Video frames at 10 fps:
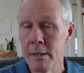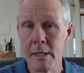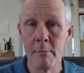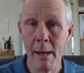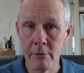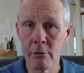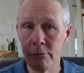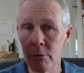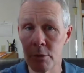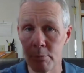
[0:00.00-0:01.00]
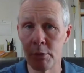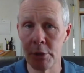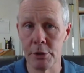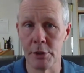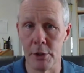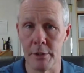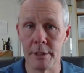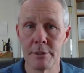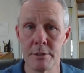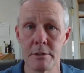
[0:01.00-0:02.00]
Now, the microphones are pretty good on
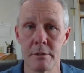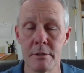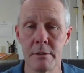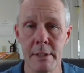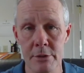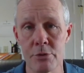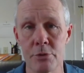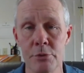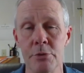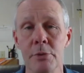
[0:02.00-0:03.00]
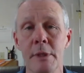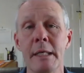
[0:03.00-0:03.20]
this. That's true.